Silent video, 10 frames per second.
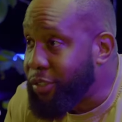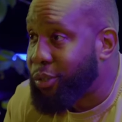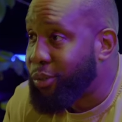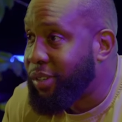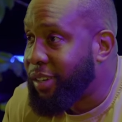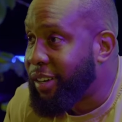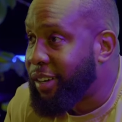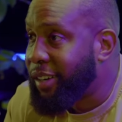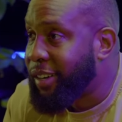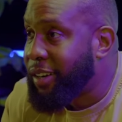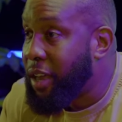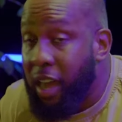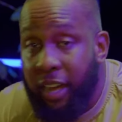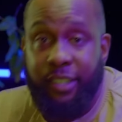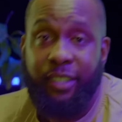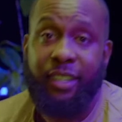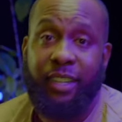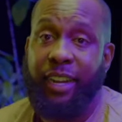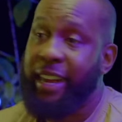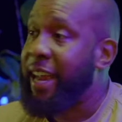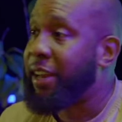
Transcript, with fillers: to honestly. Like I